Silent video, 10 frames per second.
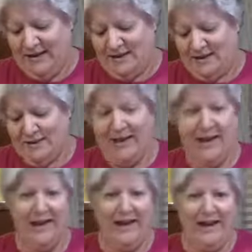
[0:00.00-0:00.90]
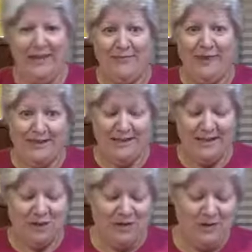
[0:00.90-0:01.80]
So they had that
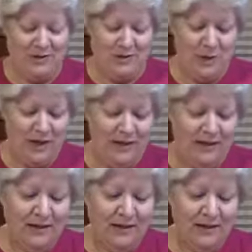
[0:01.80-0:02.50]
danger there as well.